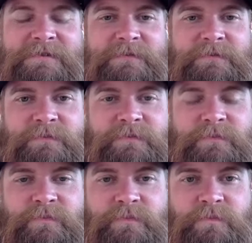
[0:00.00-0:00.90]

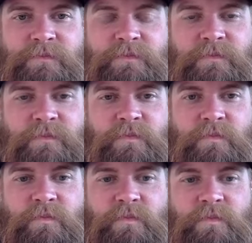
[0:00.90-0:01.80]

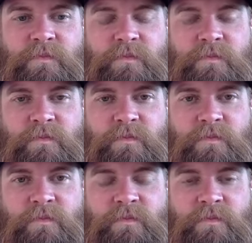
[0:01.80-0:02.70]

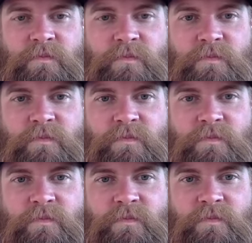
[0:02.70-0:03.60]

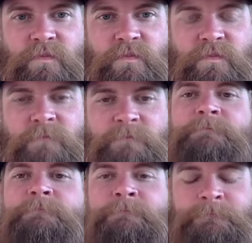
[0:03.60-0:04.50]

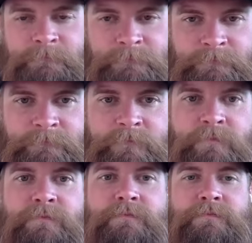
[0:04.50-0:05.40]

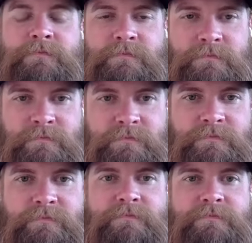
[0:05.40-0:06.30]

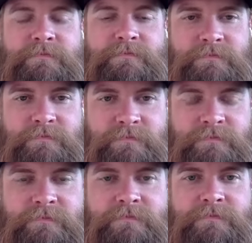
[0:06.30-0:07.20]

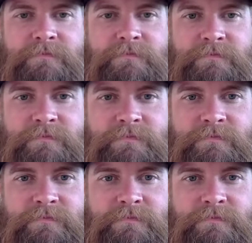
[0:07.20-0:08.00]
(not speaking)